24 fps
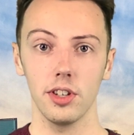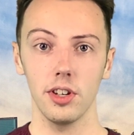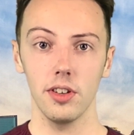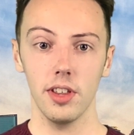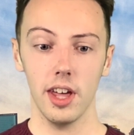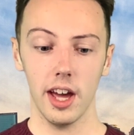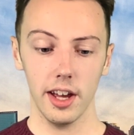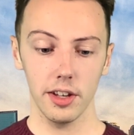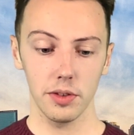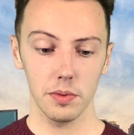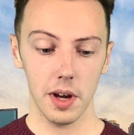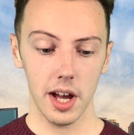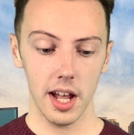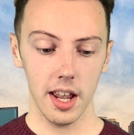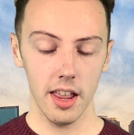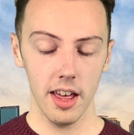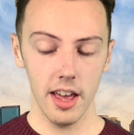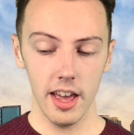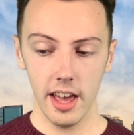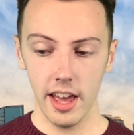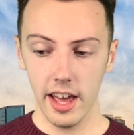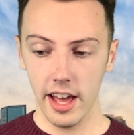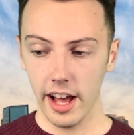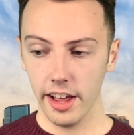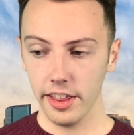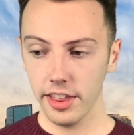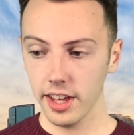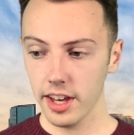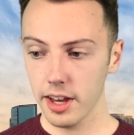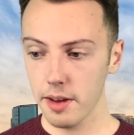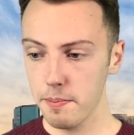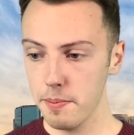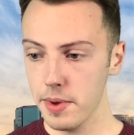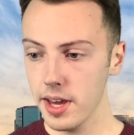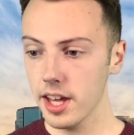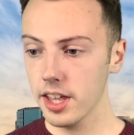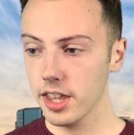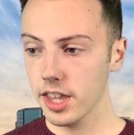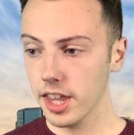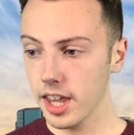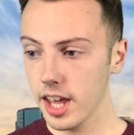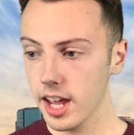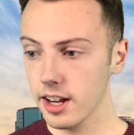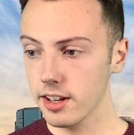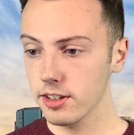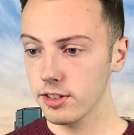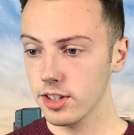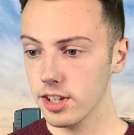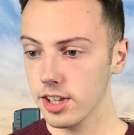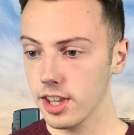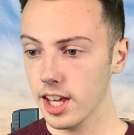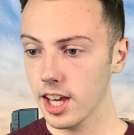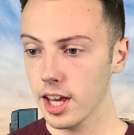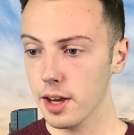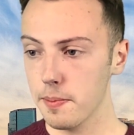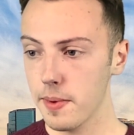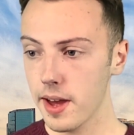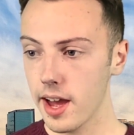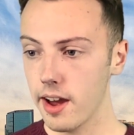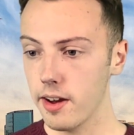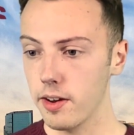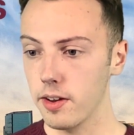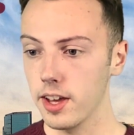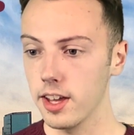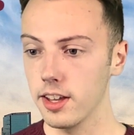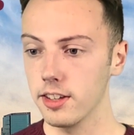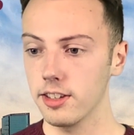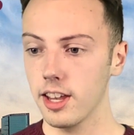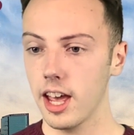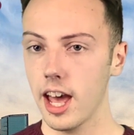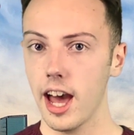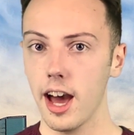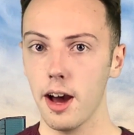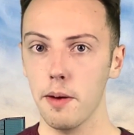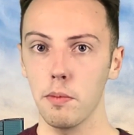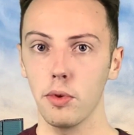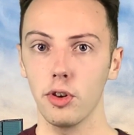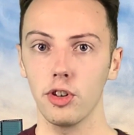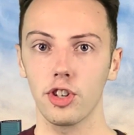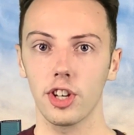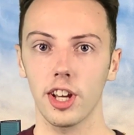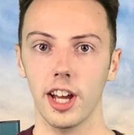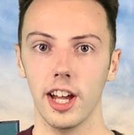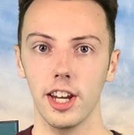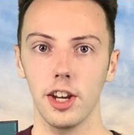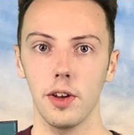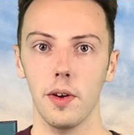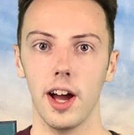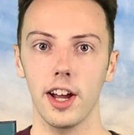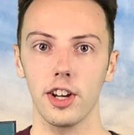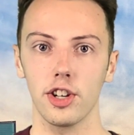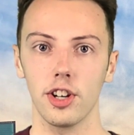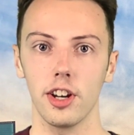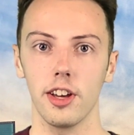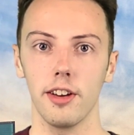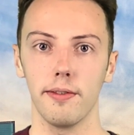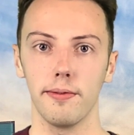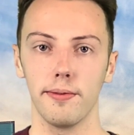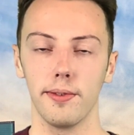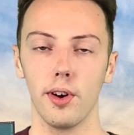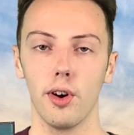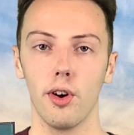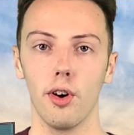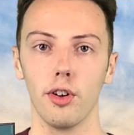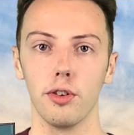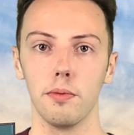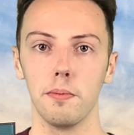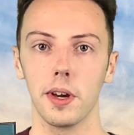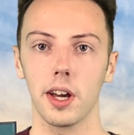do that as well. I think a big thing to think about is how much can you actually afford,